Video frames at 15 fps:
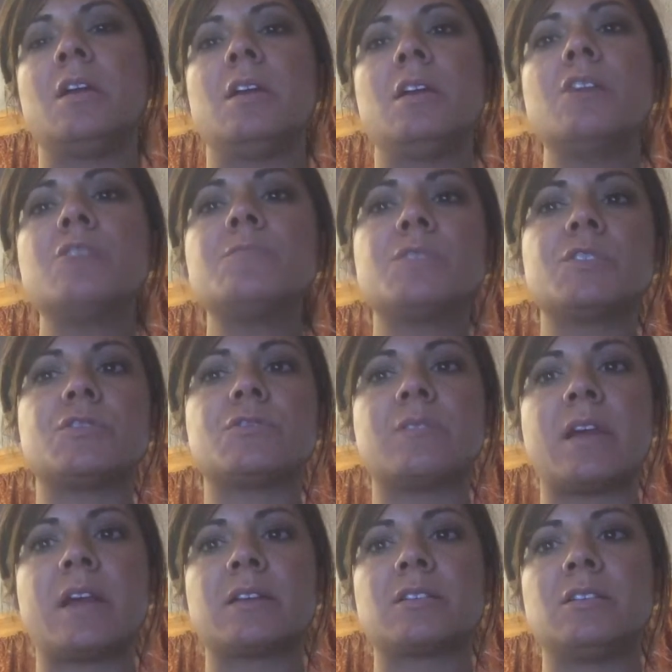Help
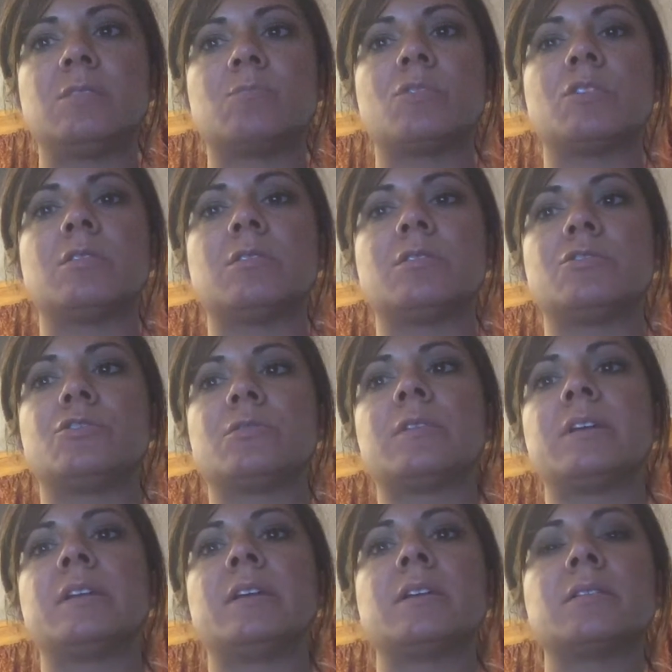distract him or her,
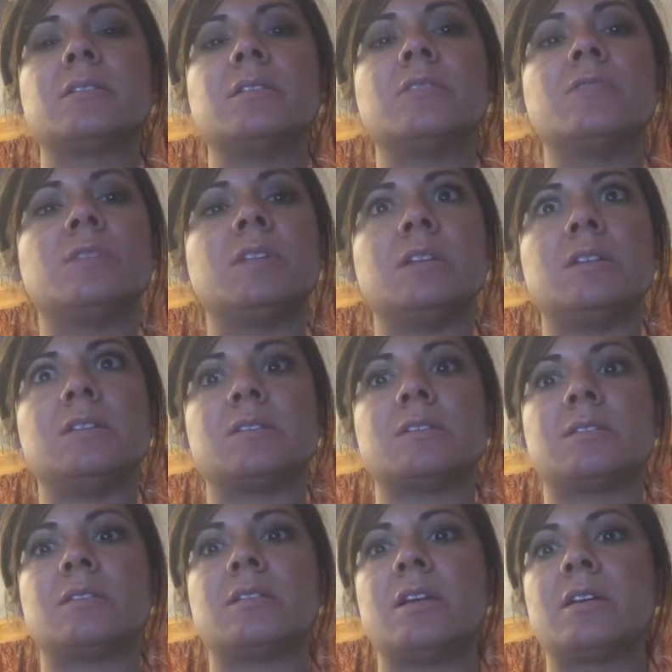join
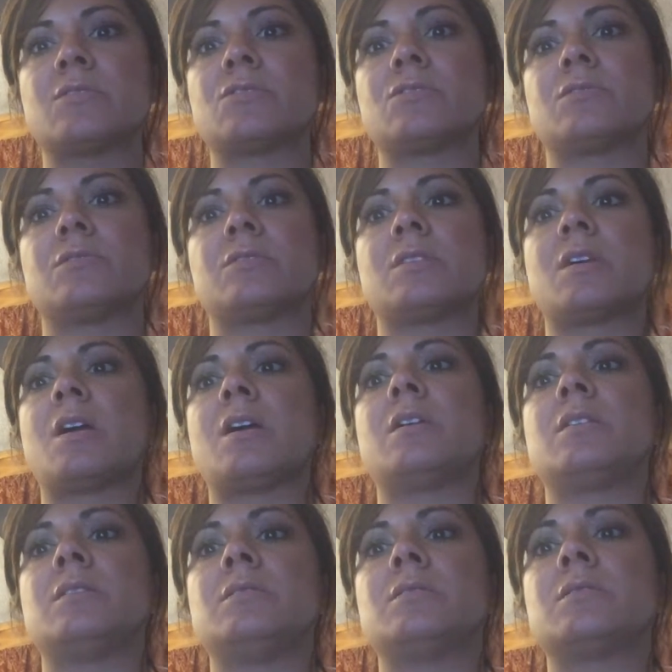activities,
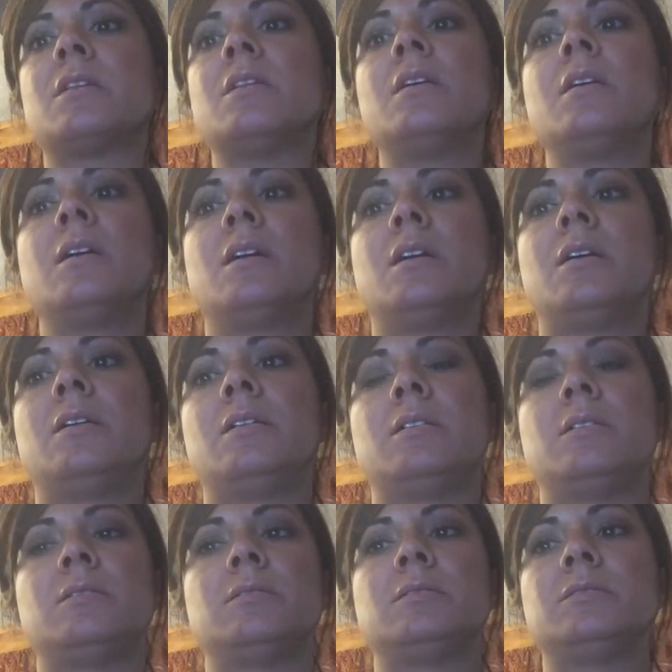exercise,
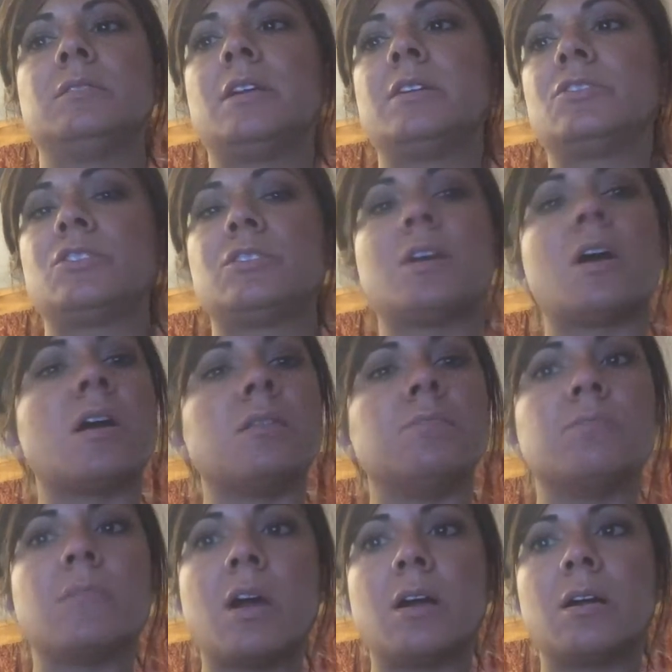
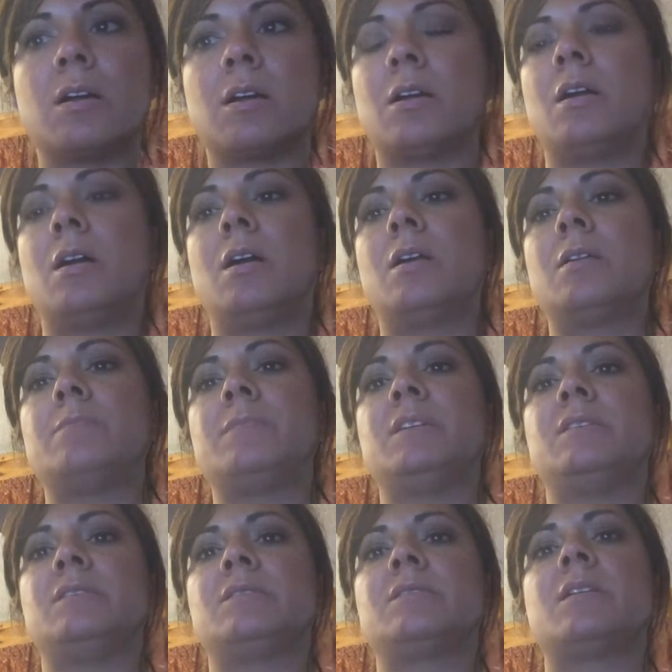lunchtime,
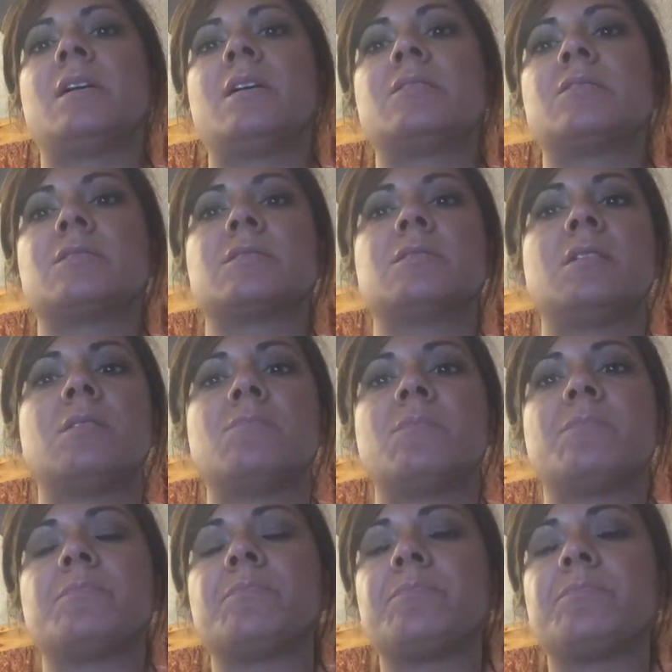hobbies, ask them